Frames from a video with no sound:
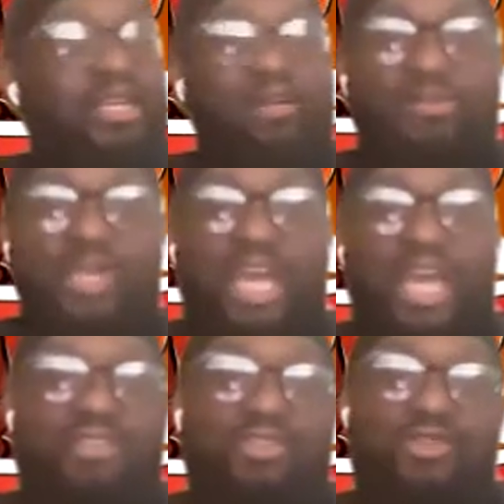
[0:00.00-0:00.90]
hit. We
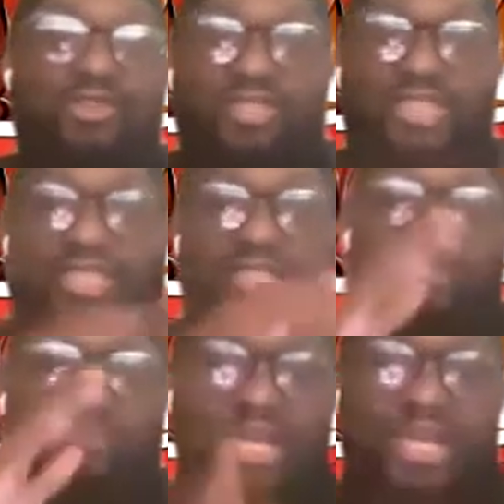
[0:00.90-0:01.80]
had sources that
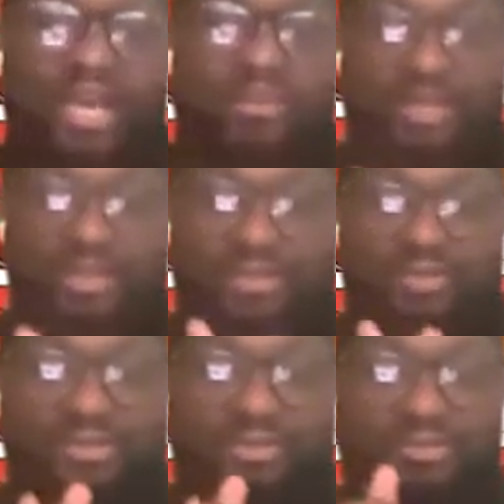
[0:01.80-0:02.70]
said Miami
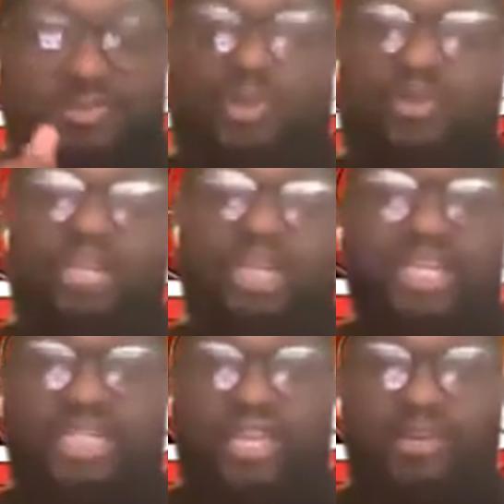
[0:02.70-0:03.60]
was going to
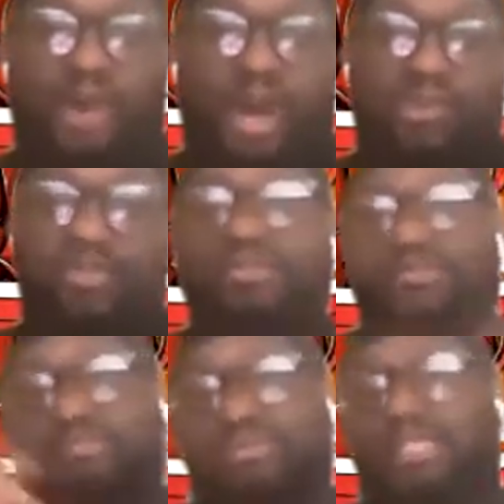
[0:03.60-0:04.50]
get Jalen Waddle.
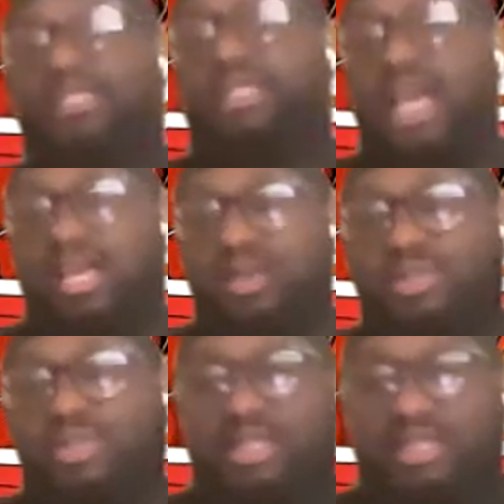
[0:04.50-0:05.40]
That's exactly
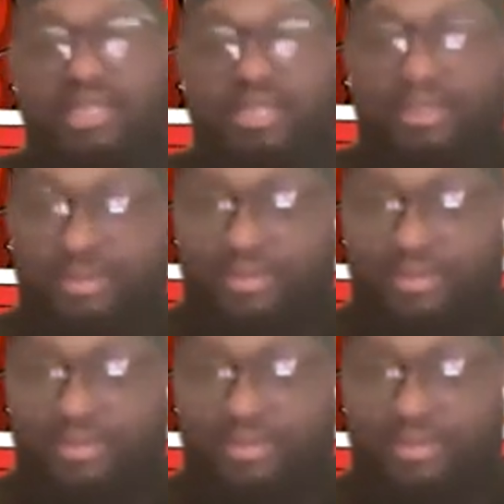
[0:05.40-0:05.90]
what they did.